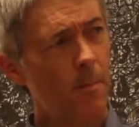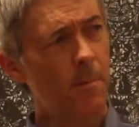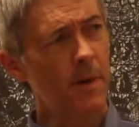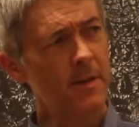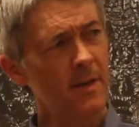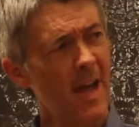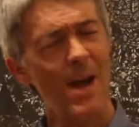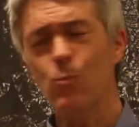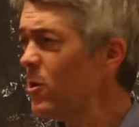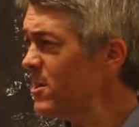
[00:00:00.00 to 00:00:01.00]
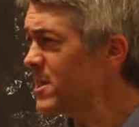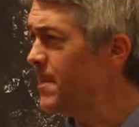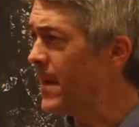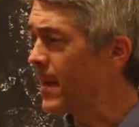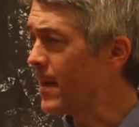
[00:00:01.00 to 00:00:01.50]
But not
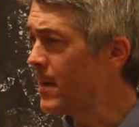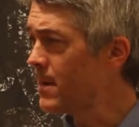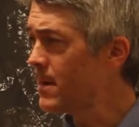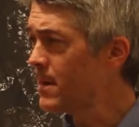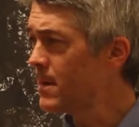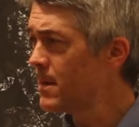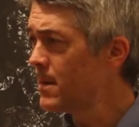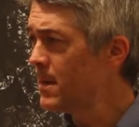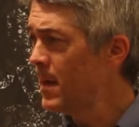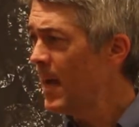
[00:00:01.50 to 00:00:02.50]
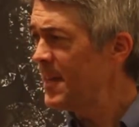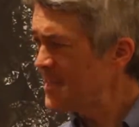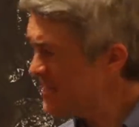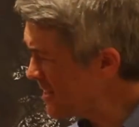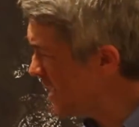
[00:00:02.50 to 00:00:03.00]
Warzameg. And
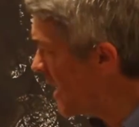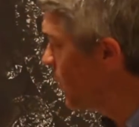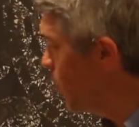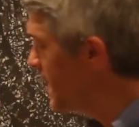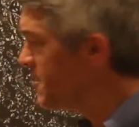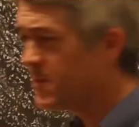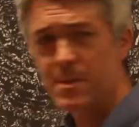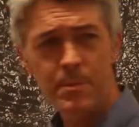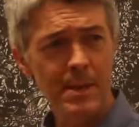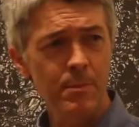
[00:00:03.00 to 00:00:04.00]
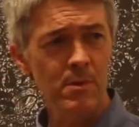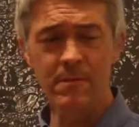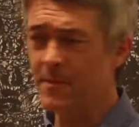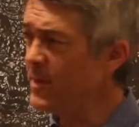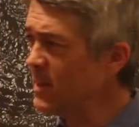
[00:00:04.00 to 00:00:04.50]
Centinaya went to the people of
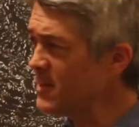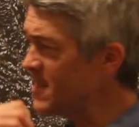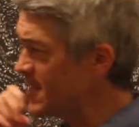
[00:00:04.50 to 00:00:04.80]
the village and